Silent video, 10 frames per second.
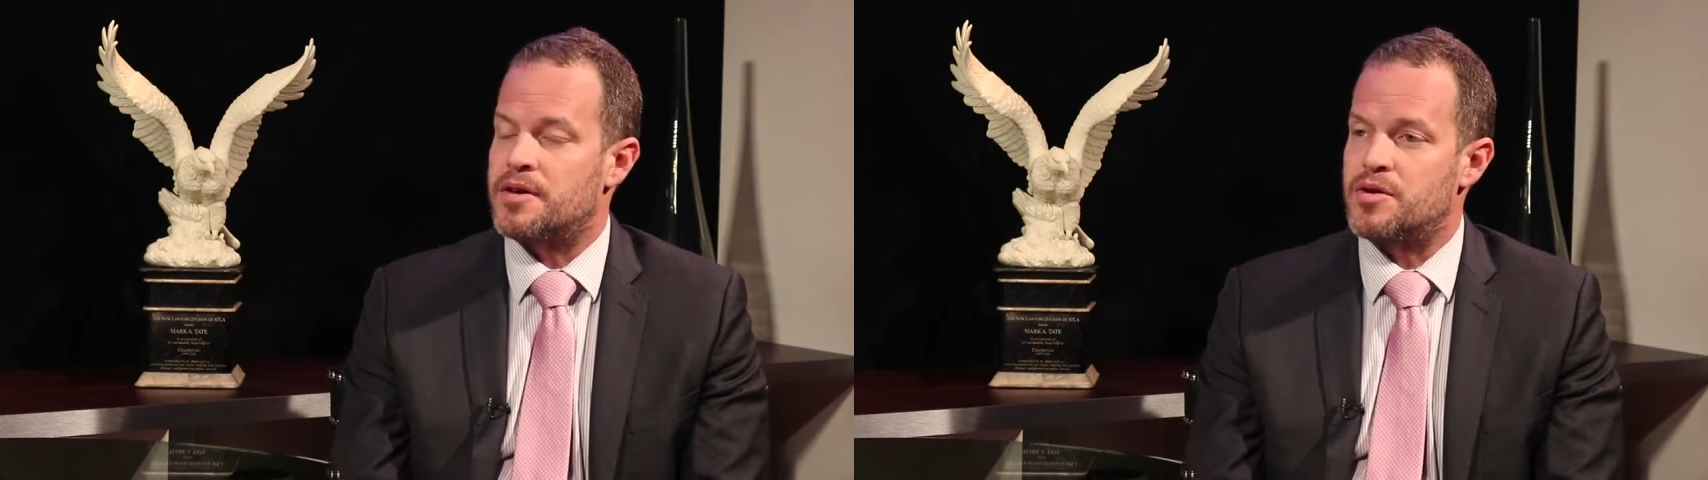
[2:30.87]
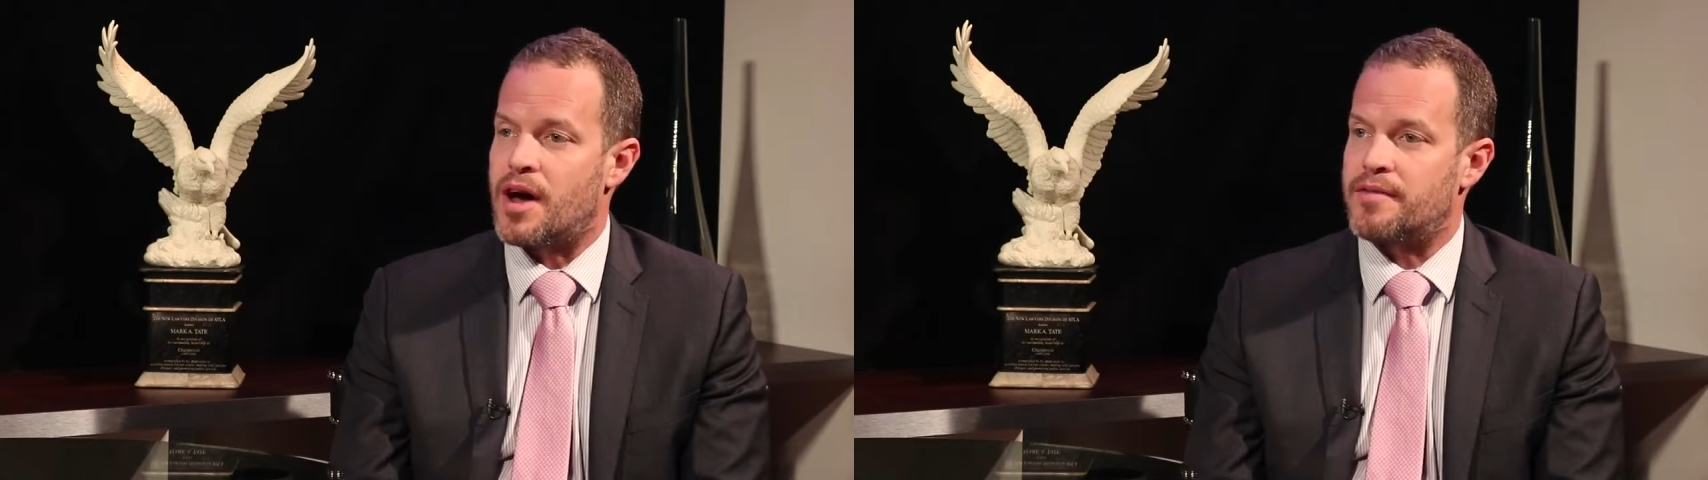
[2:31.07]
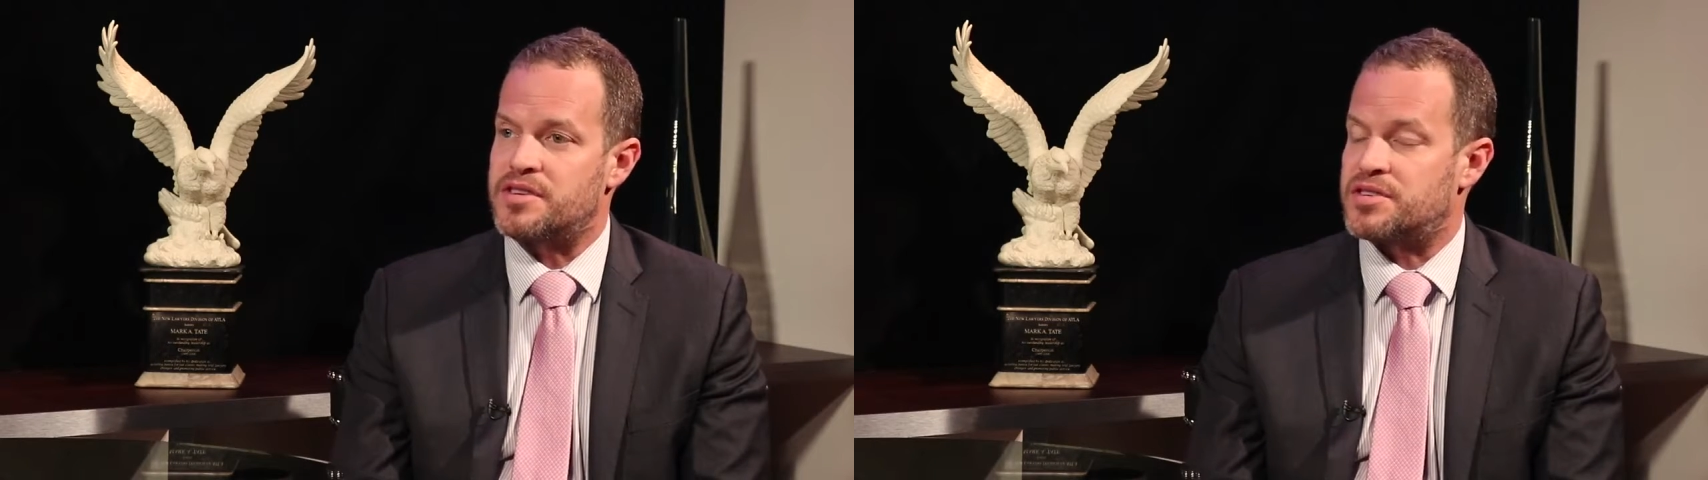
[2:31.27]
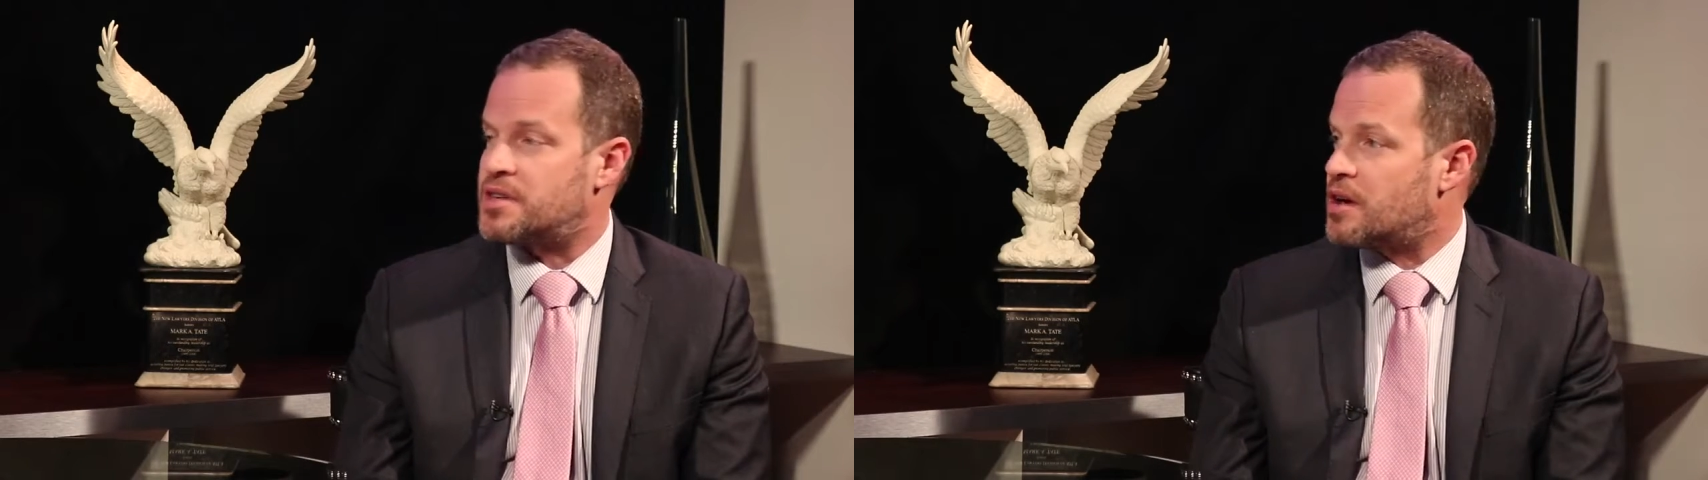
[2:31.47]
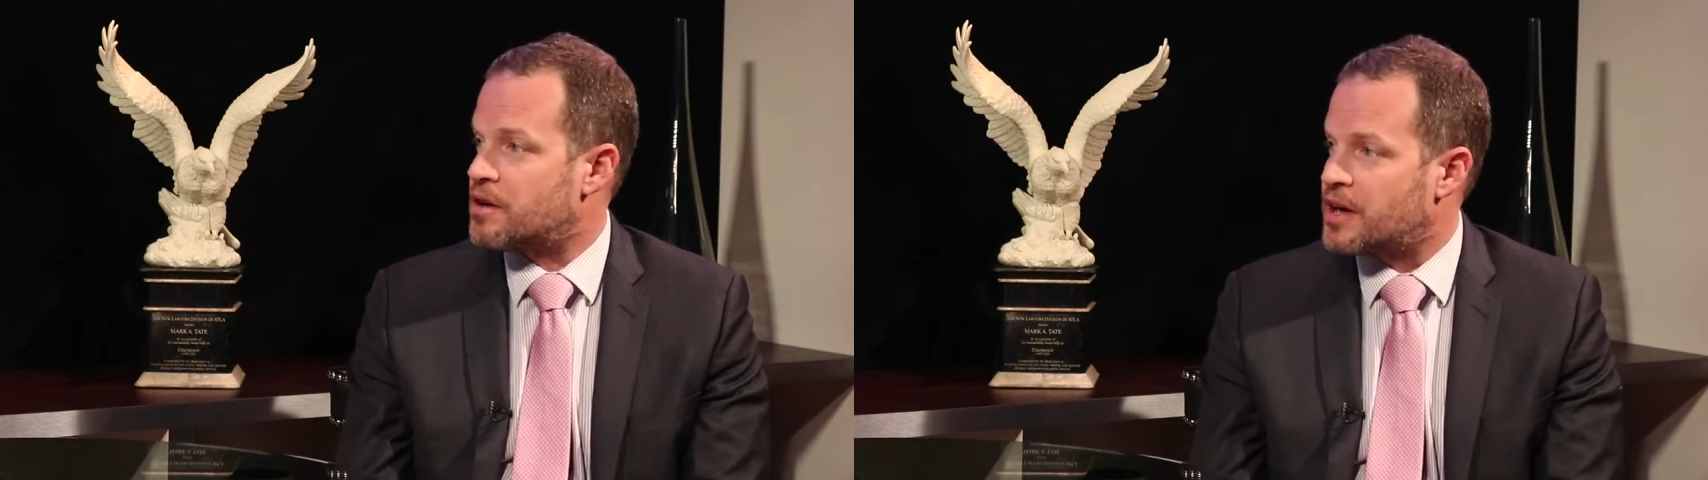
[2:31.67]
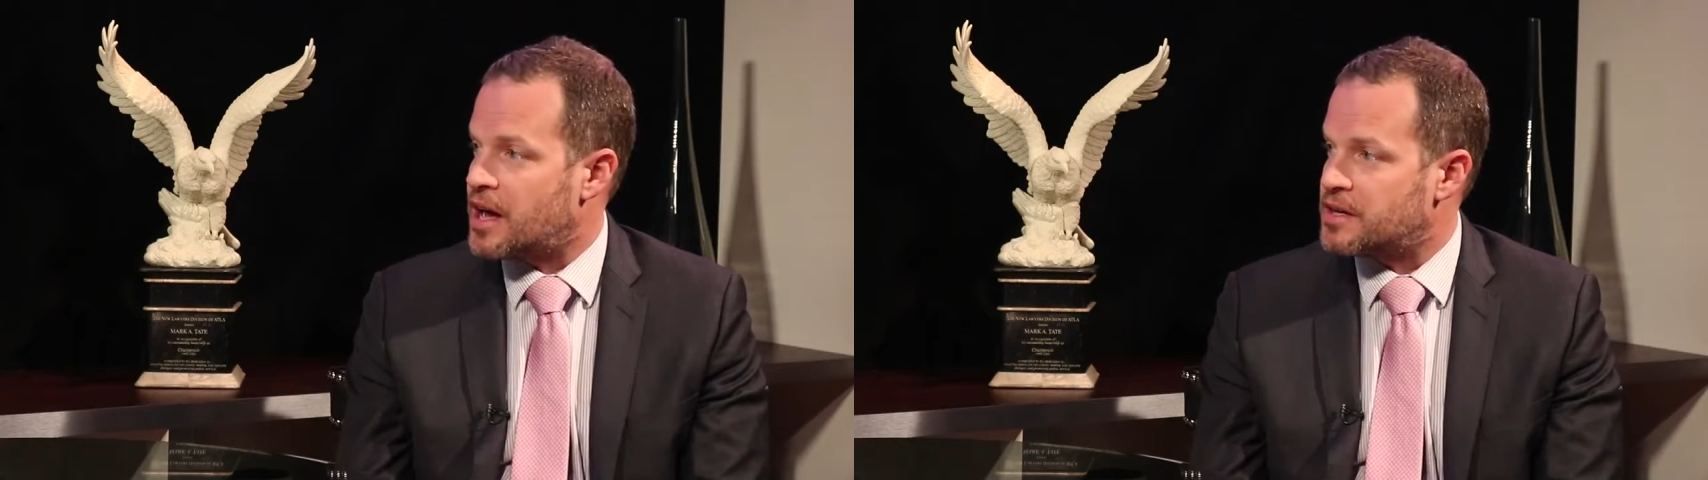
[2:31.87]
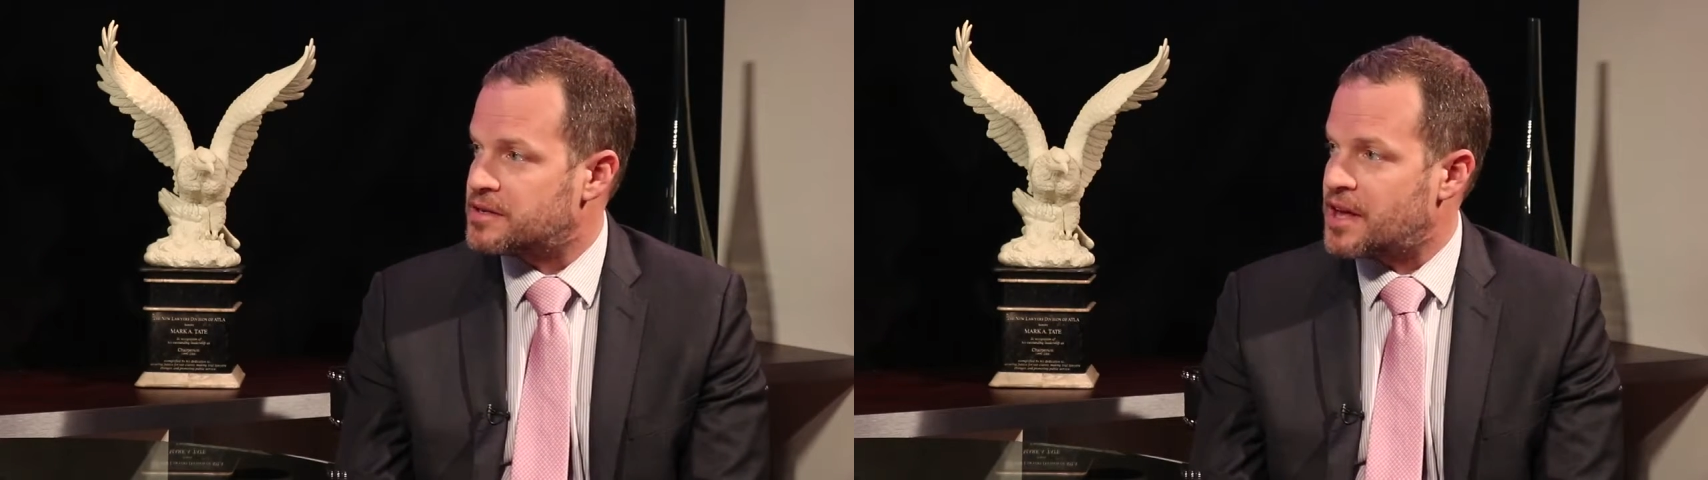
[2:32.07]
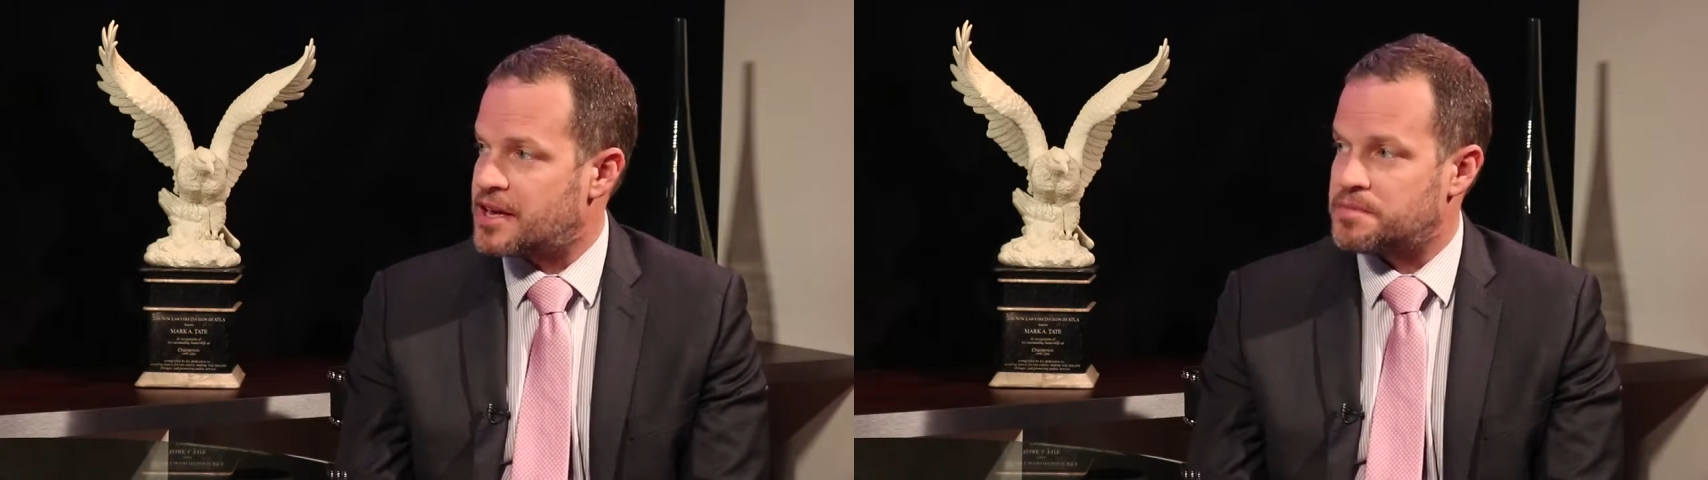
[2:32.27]
you have a
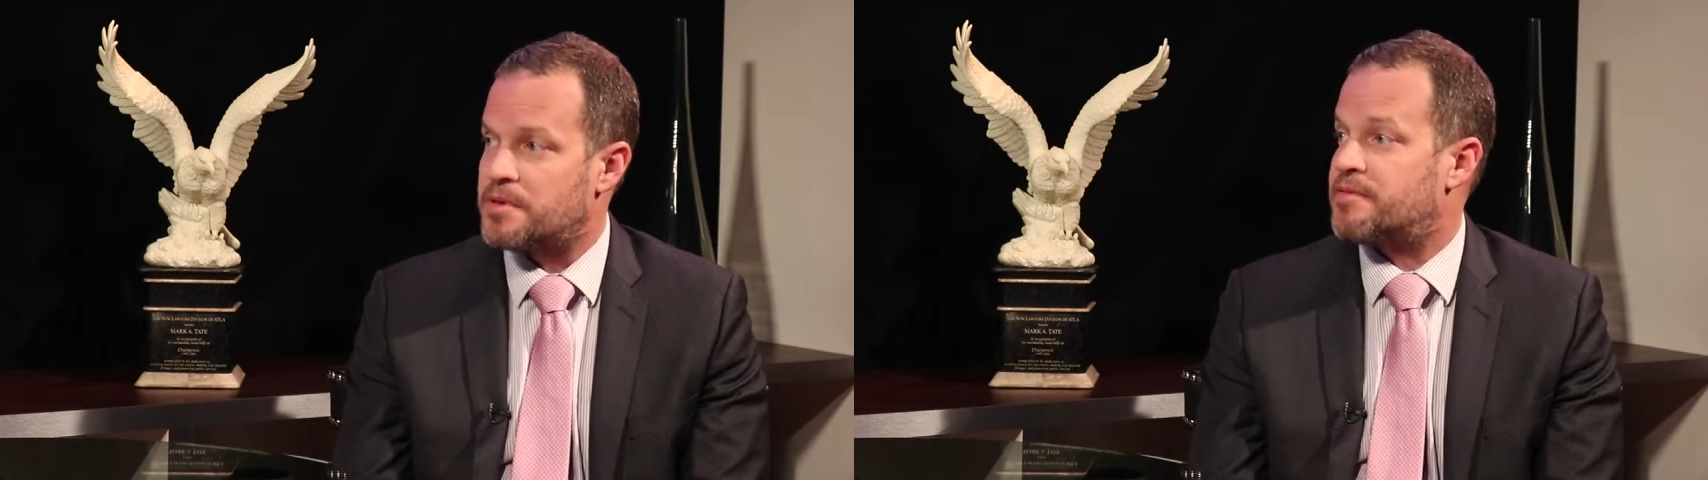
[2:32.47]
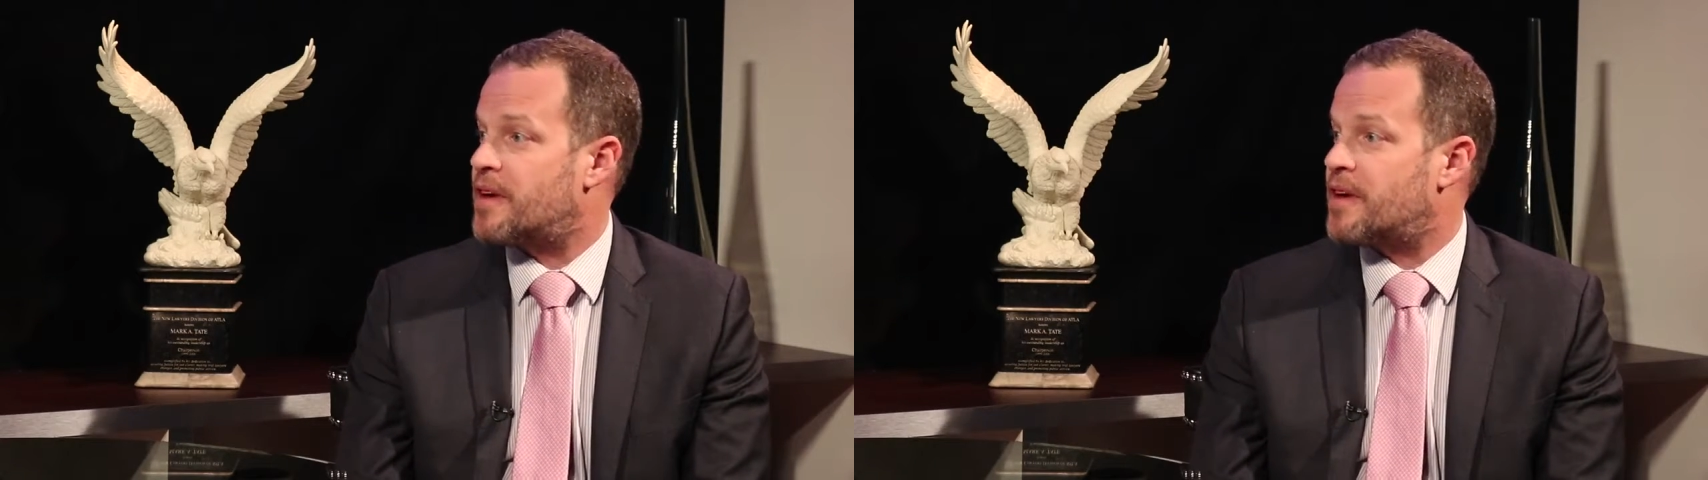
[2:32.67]
staircase that has been